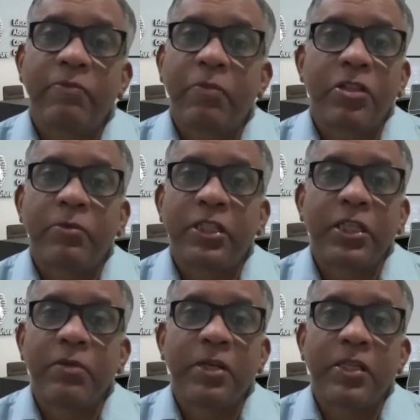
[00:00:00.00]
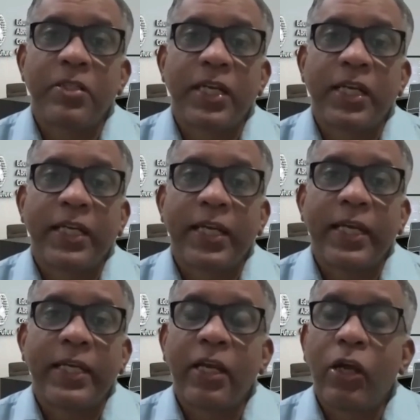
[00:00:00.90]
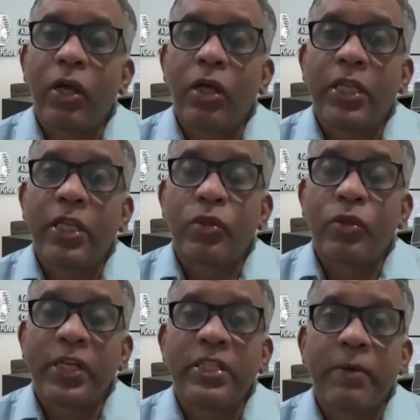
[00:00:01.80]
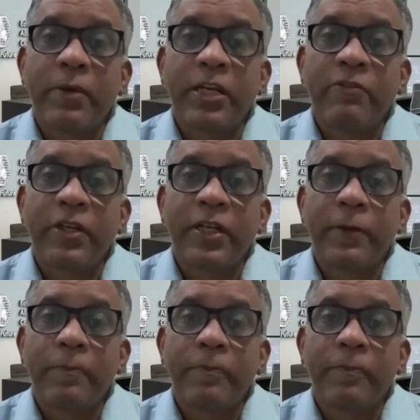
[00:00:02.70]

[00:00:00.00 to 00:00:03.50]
if possible, the emails that I get that students have benefited.